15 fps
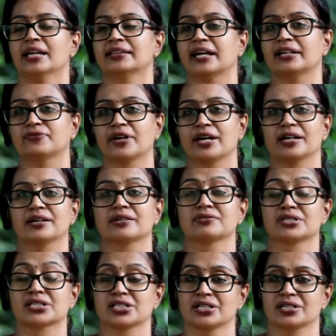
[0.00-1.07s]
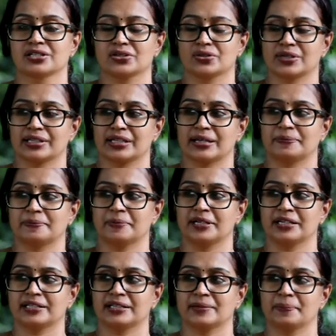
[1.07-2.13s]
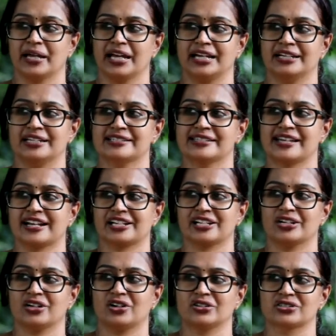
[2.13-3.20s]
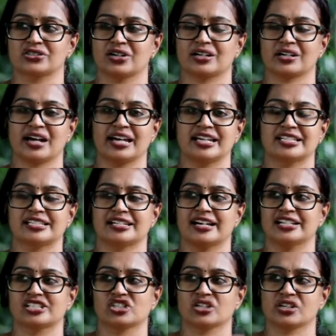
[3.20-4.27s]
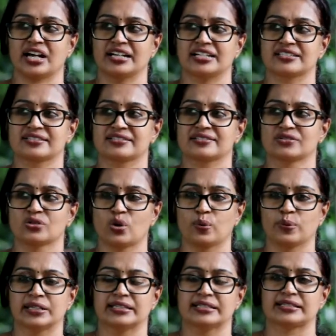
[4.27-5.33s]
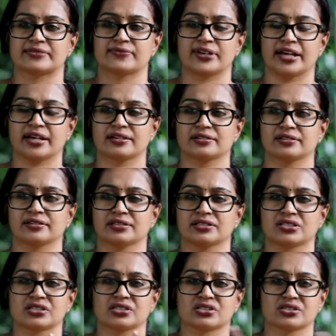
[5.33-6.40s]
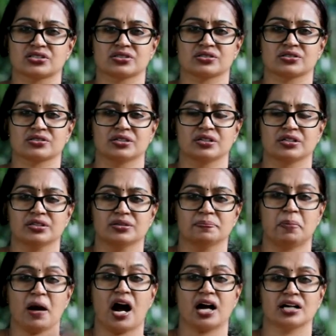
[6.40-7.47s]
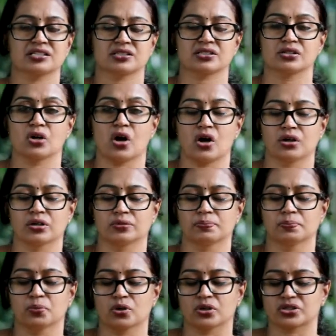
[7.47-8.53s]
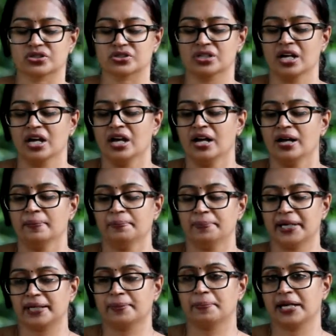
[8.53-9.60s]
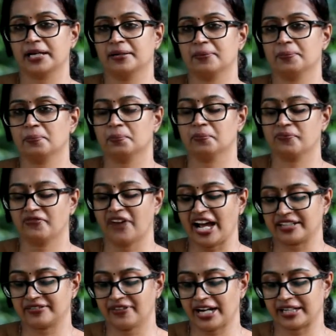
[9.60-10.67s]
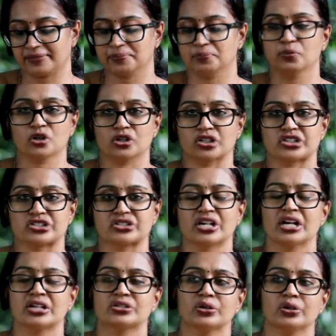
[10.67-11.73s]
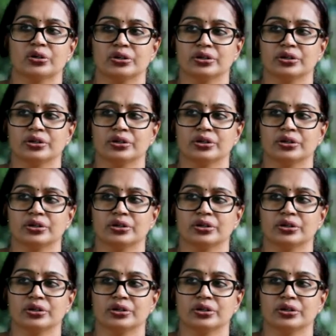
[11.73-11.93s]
that were written during that period. The maid is also a writer, and she writes novels where it is in parts long books, big fat books. So